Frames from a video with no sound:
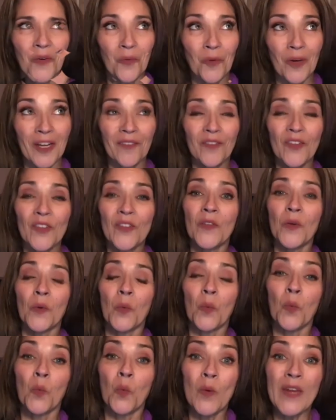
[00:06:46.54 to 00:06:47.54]
whatever the
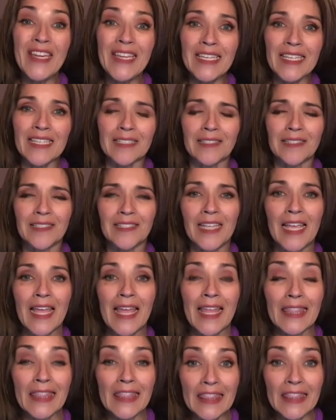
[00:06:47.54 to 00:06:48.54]
weakest
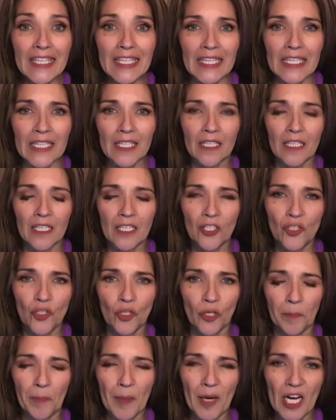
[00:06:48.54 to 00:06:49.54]
link in
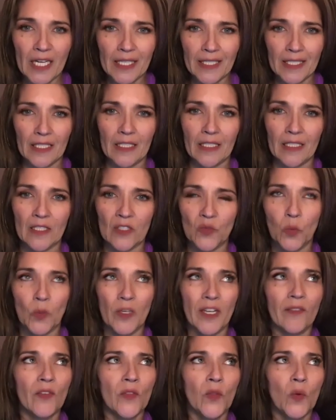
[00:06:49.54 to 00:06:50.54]
your body is,
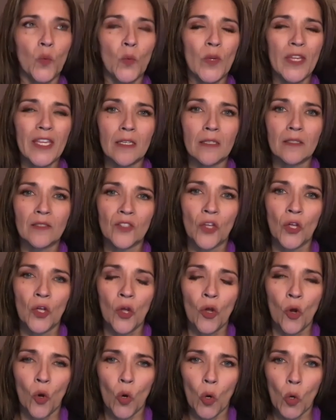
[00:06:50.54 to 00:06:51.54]
whatever the weakest
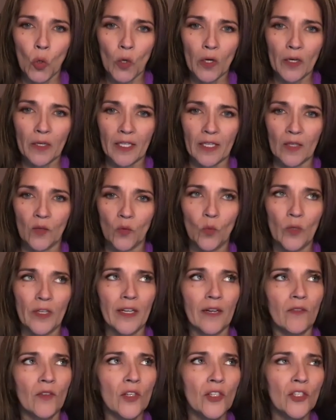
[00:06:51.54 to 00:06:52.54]
organ,
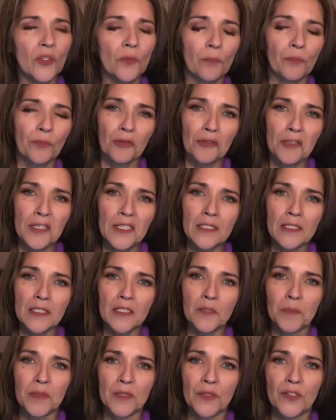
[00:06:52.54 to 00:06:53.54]
whatever
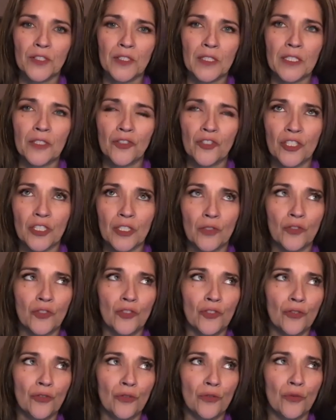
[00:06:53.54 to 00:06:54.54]
predisposition
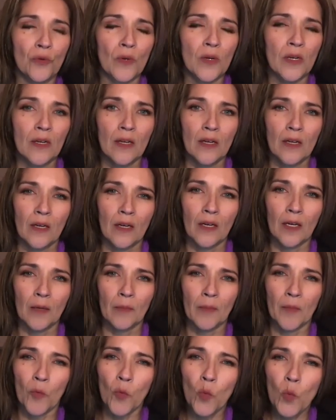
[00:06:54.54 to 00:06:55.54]
to
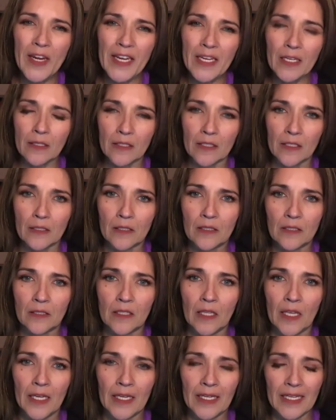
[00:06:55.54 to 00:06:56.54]
um, weakness,
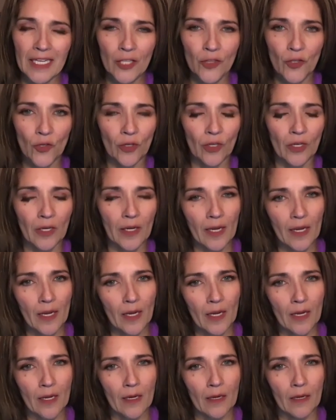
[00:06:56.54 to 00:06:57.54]
and either
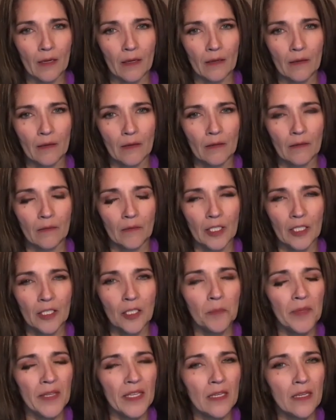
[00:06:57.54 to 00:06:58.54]
a, it
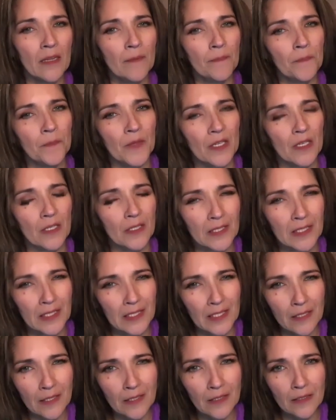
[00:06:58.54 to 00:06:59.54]
could be a
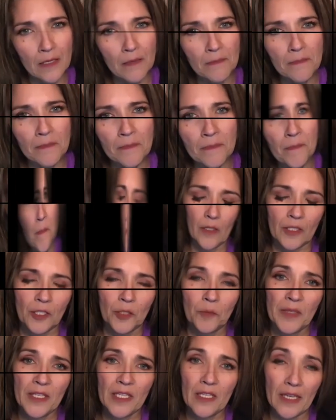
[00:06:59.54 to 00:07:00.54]
system, it
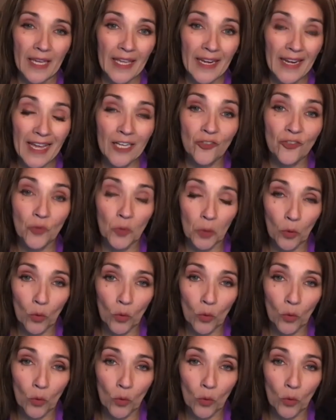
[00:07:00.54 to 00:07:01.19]
could be an actual